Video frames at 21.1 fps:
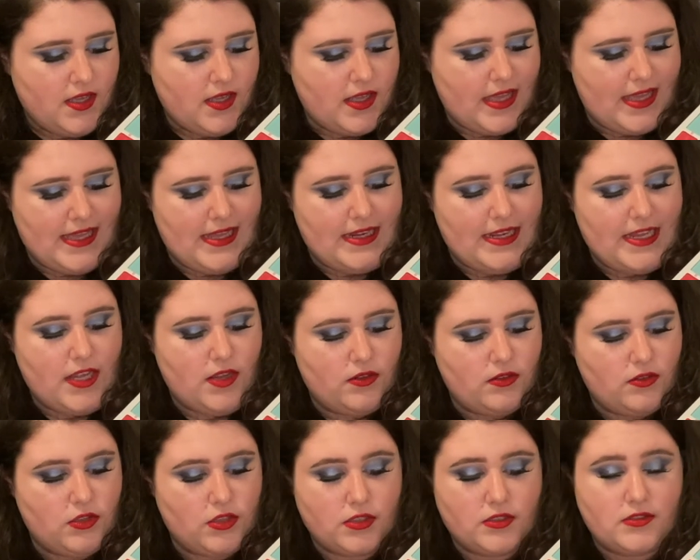And
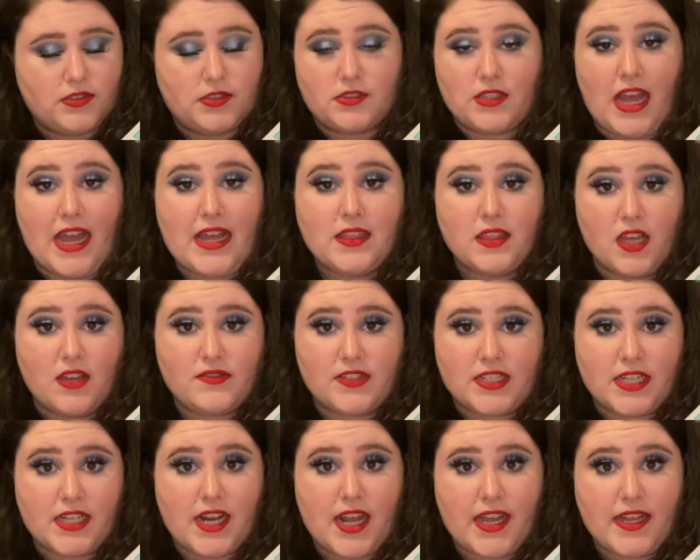I loved
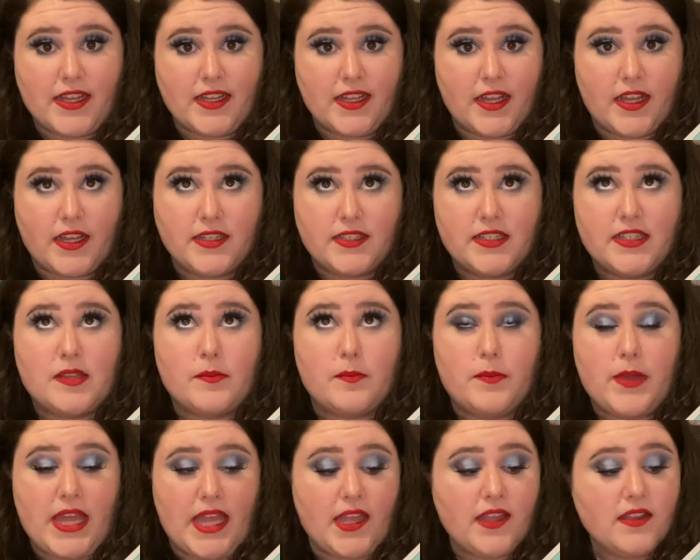it. I did the
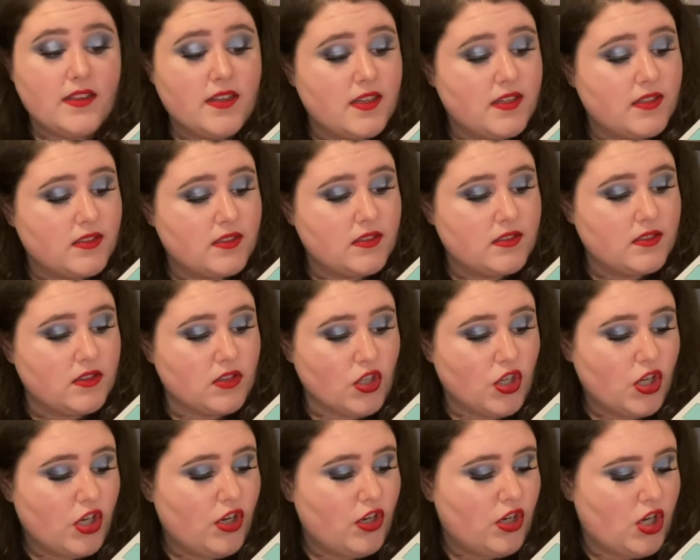pink
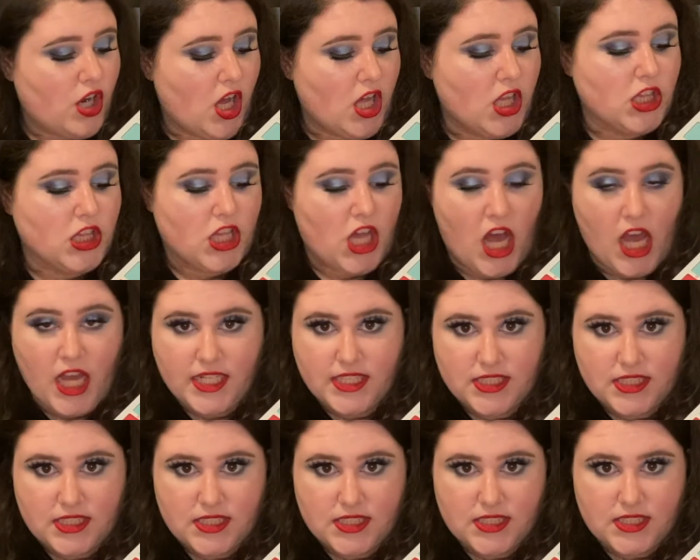look a lot.
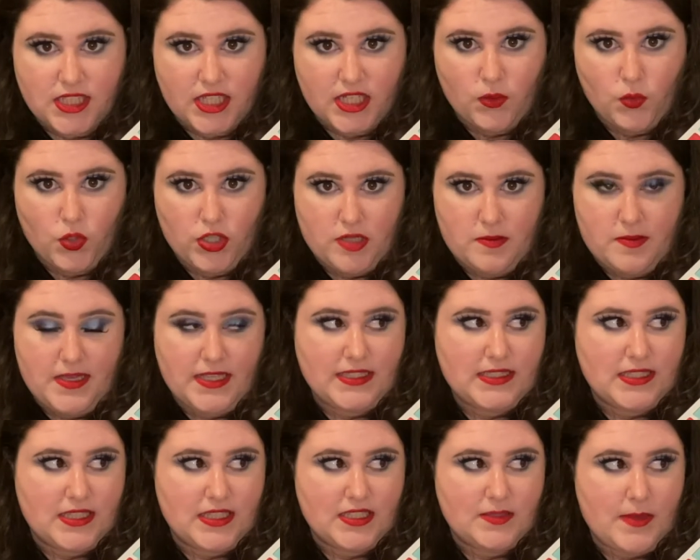I wore the pinks
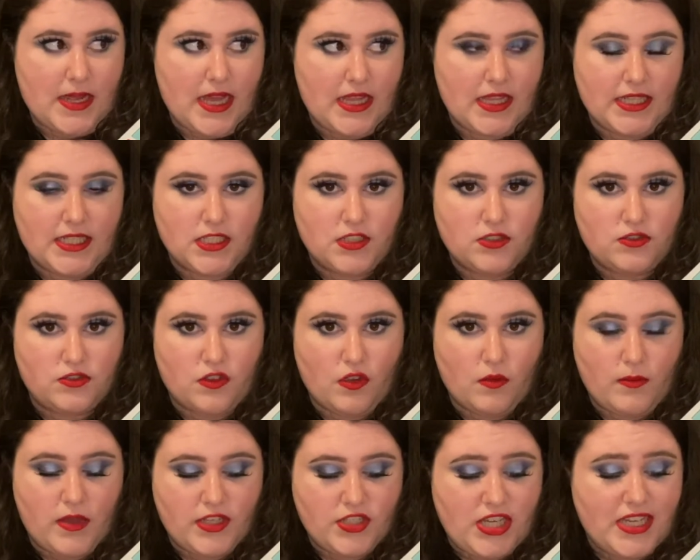in this palette so
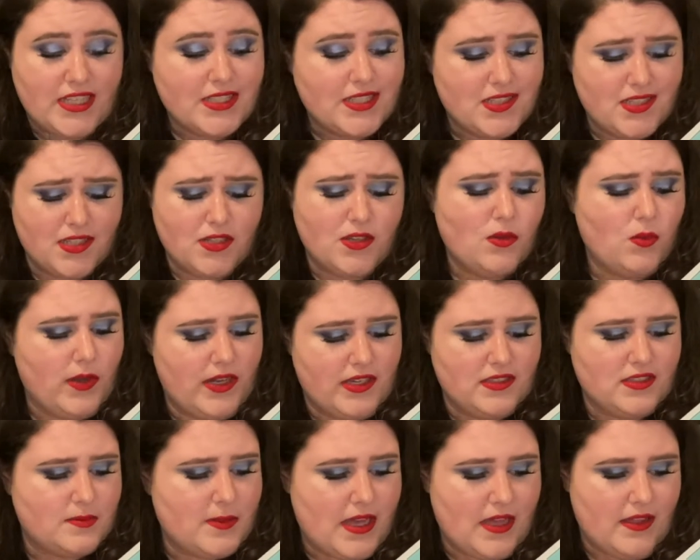much. I still wear
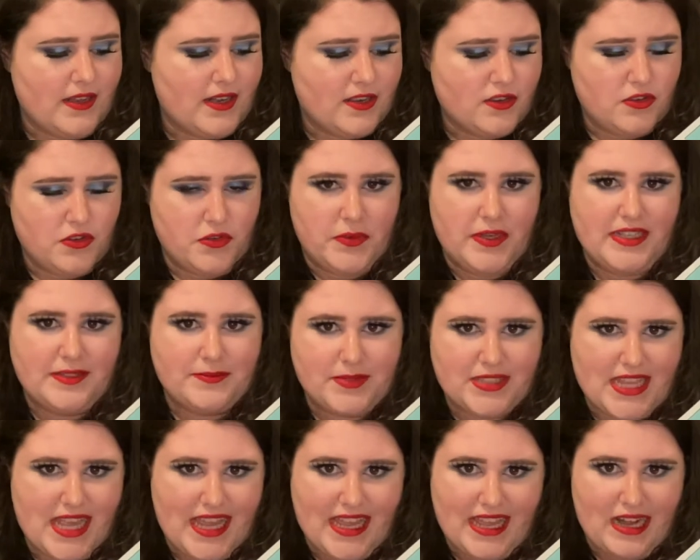this palette. I don't know why I'm
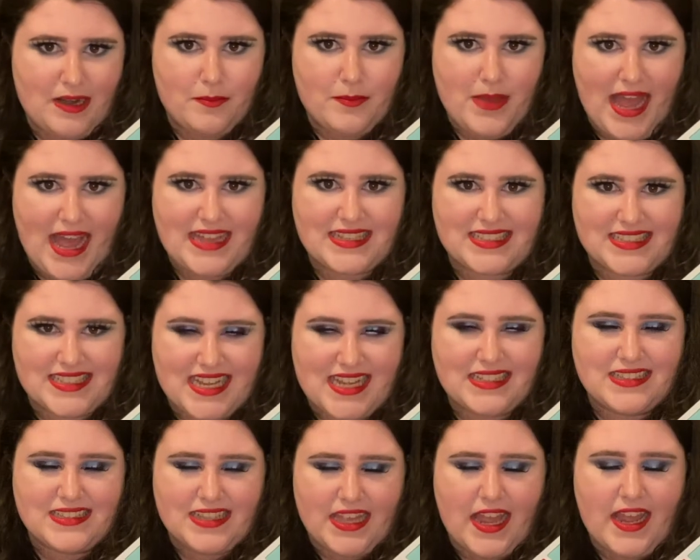saying it in past
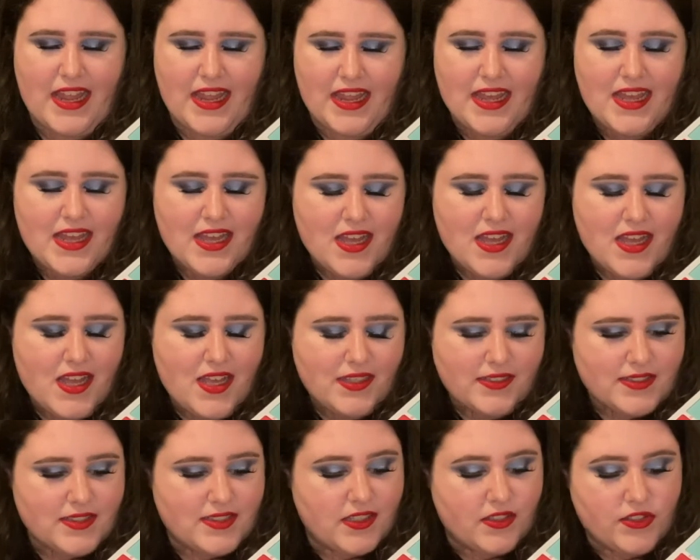tense. I
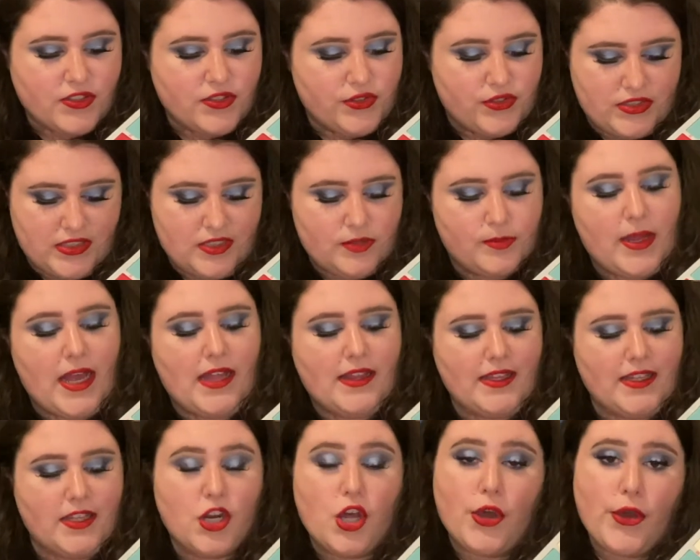still use this
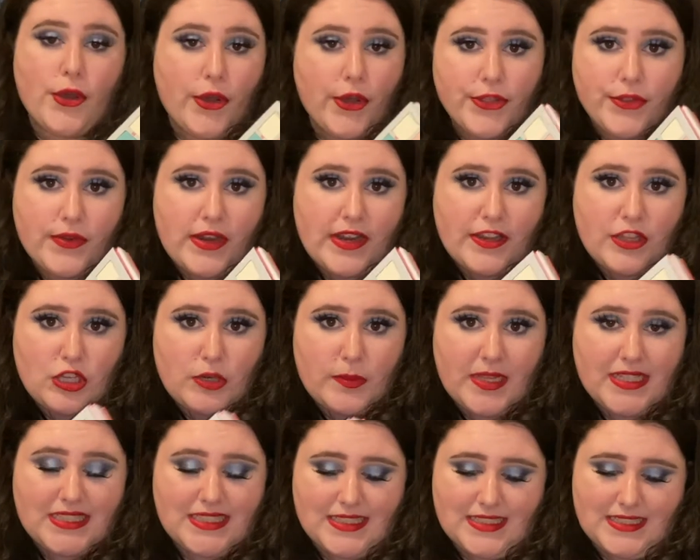palette on a regular
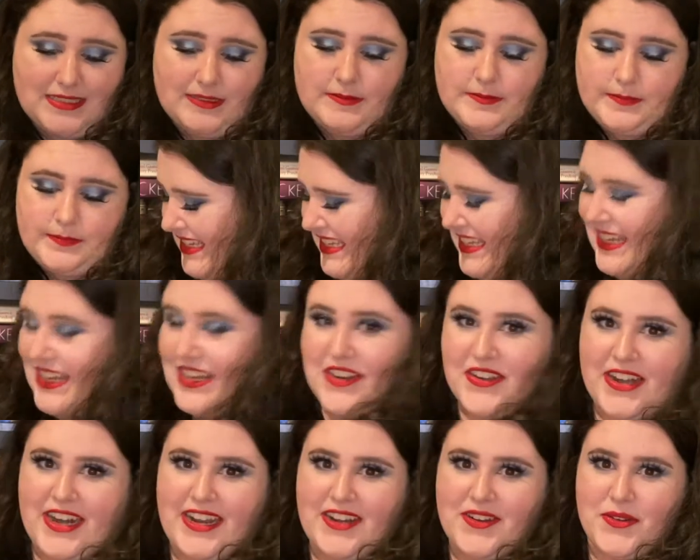basis. All
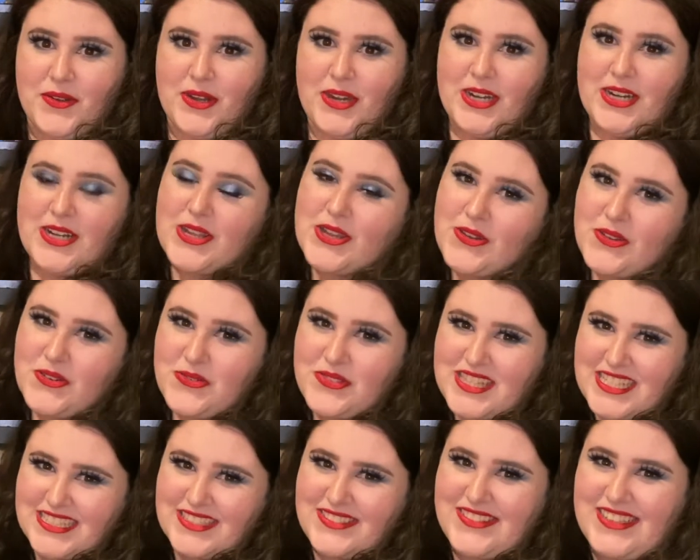right, we're going to go on with
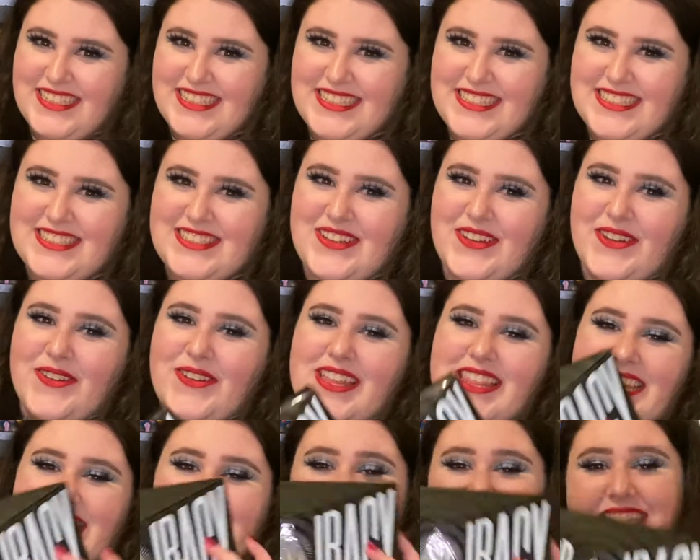this one. So
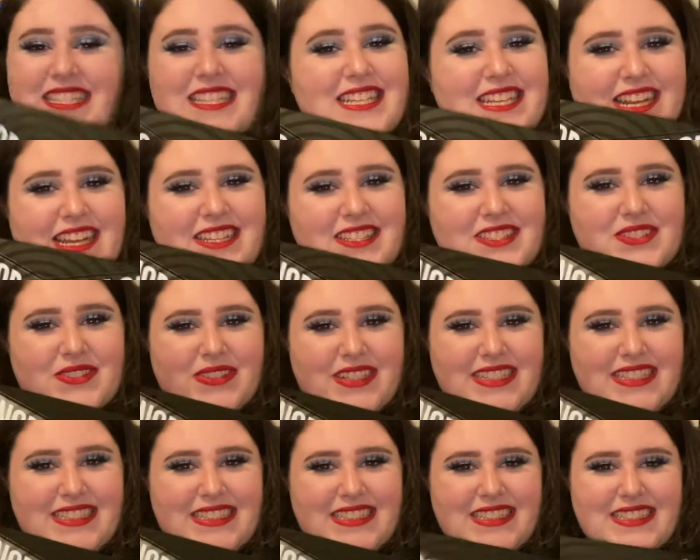this is the next
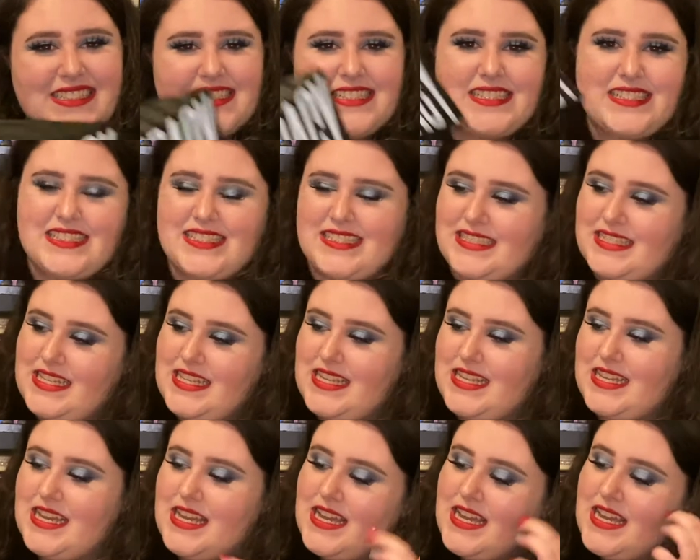one. This is
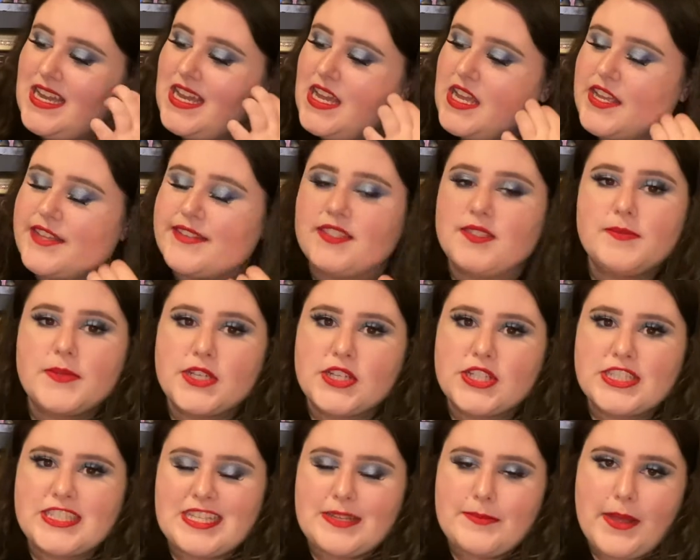the
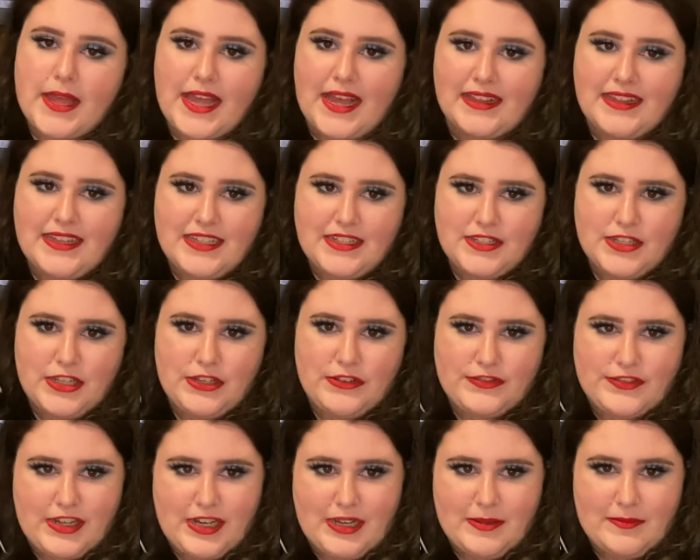Conspiracy palette
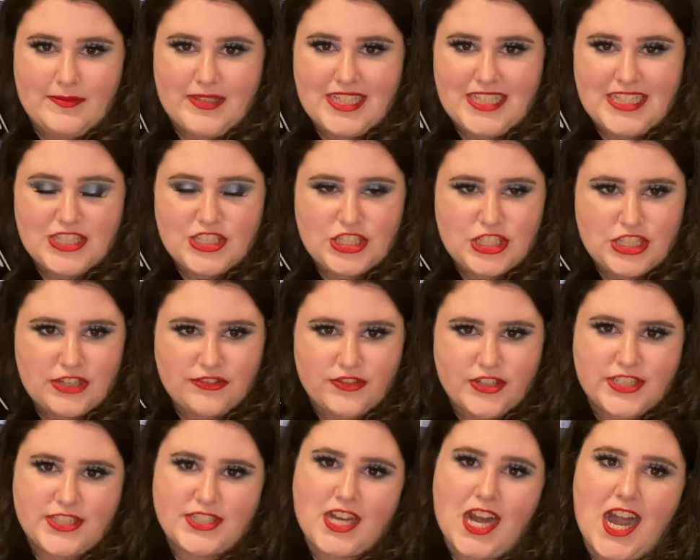from
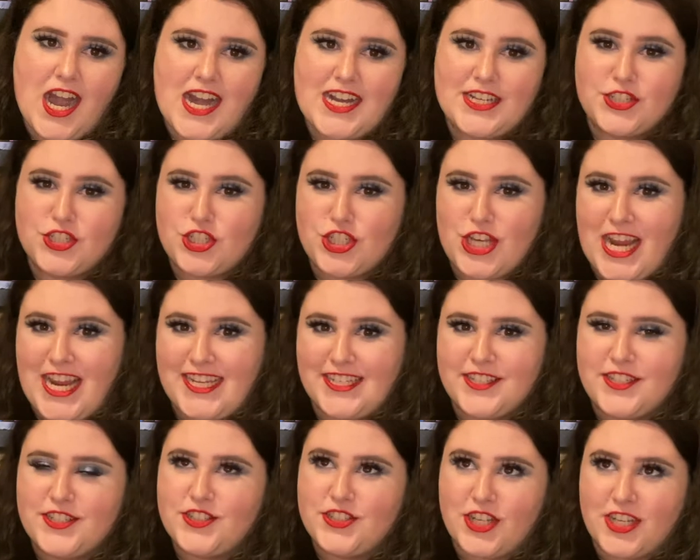Jeffree Star and
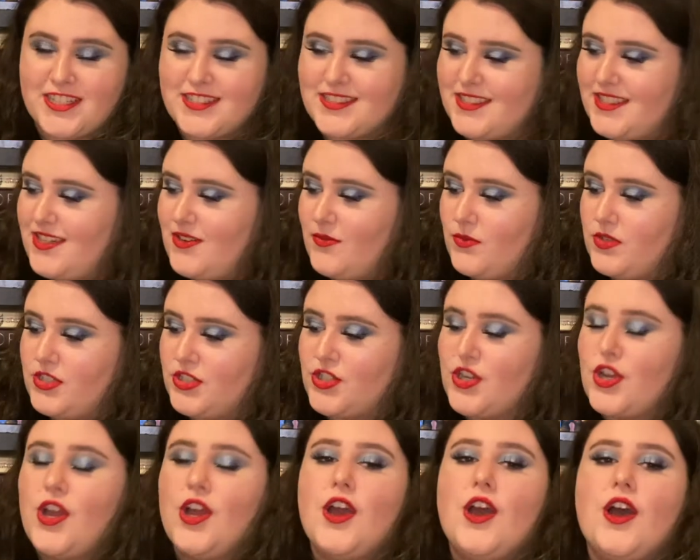Shane Dawson,
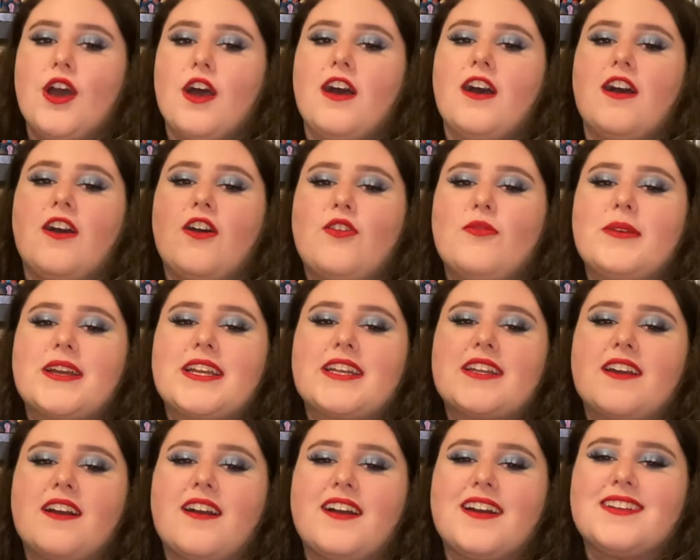which, oh my
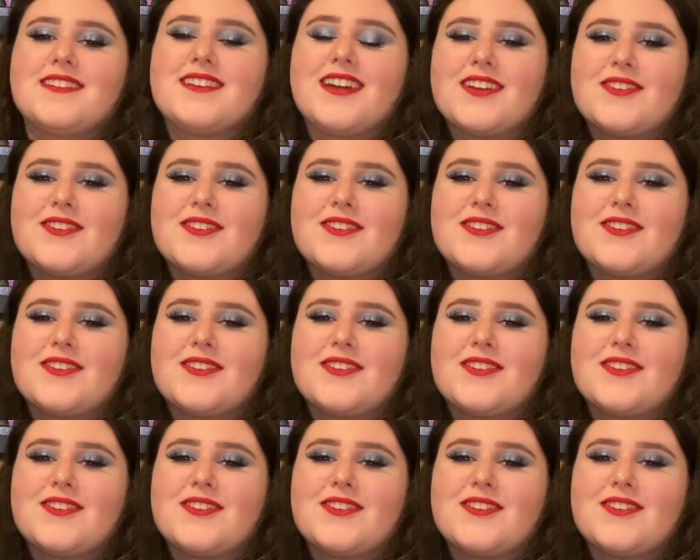God,